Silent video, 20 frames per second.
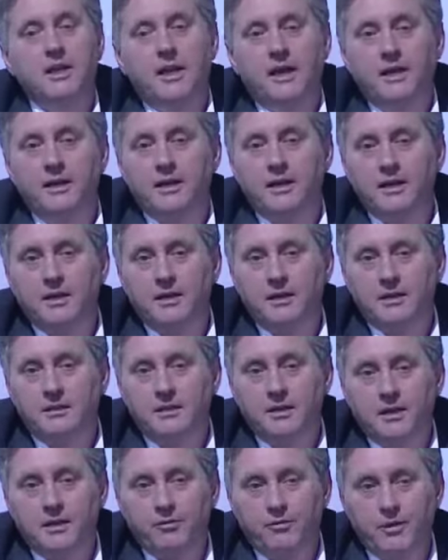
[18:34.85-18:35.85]
And, and
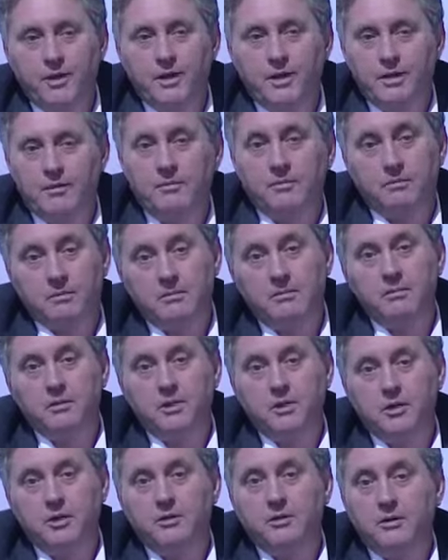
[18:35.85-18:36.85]
I figured it, you
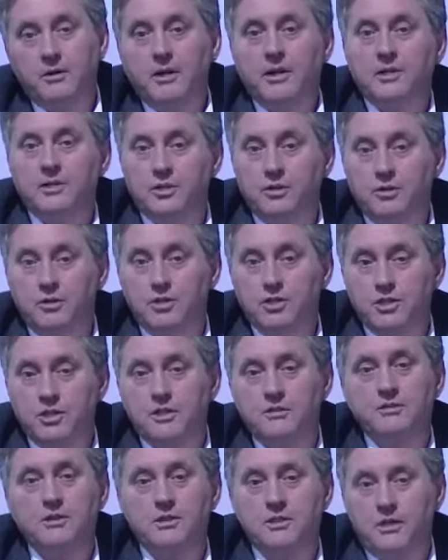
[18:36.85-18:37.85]
know, it's a good
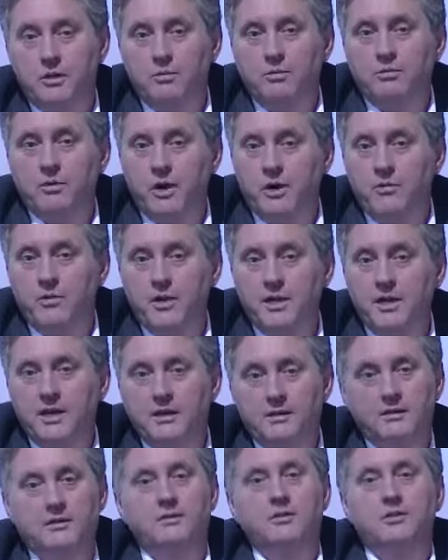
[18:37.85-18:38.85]
service. I, I read it
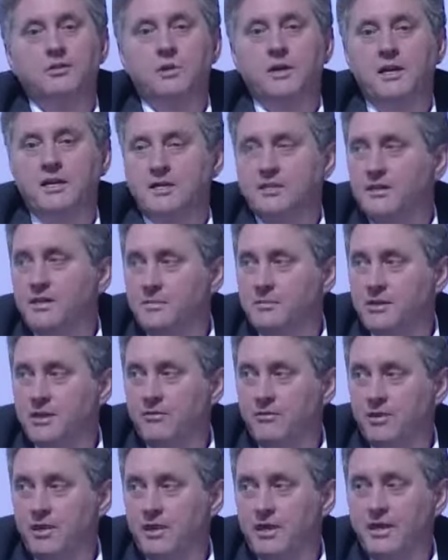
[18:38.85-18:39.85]
20 times
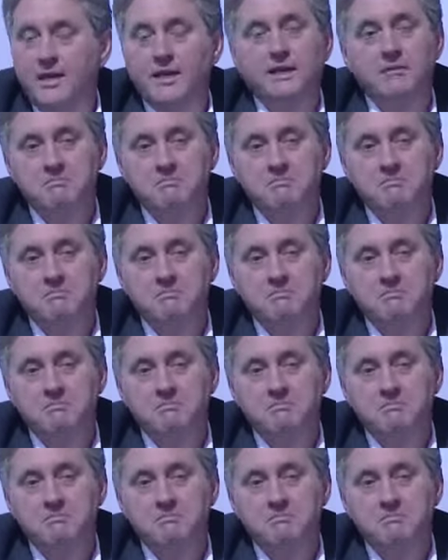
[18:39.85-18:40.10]
every day.